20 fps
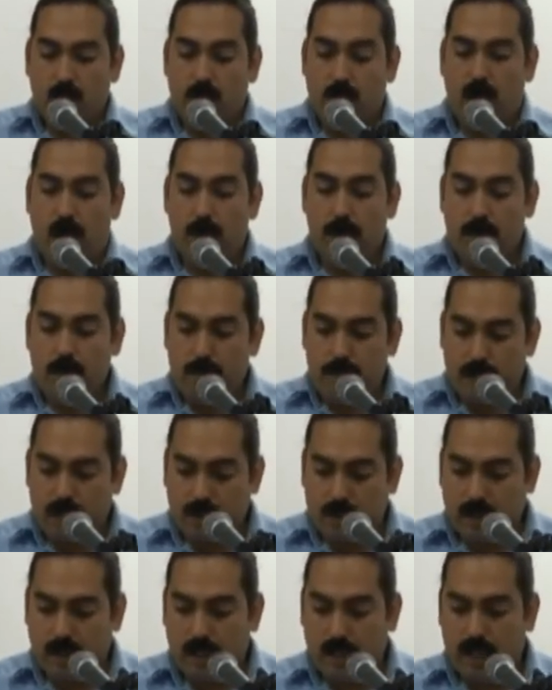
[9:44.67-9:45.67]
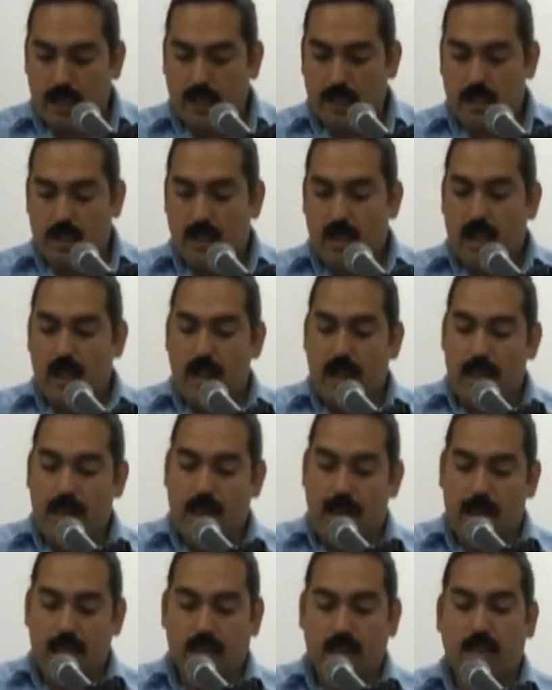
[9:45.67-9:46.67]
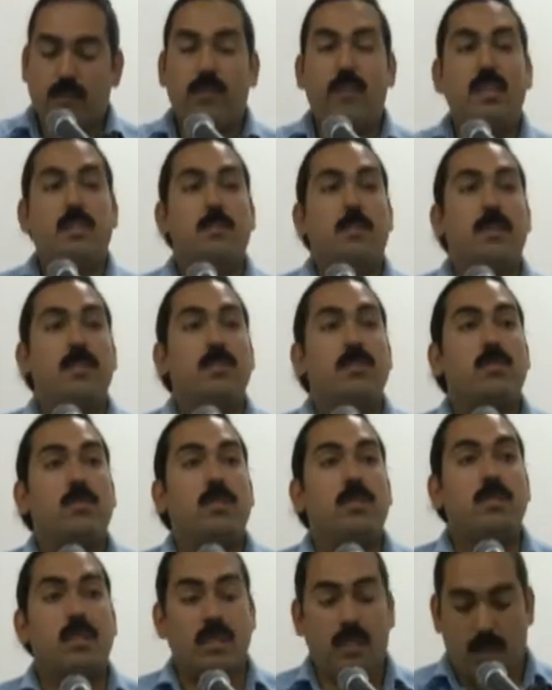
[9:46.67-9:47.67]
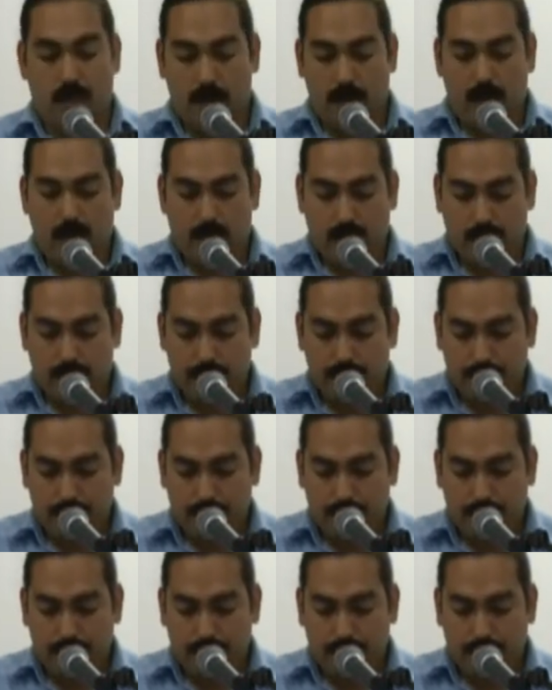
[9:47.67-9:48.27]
probably because the cuts and hikes faced by students in Quebec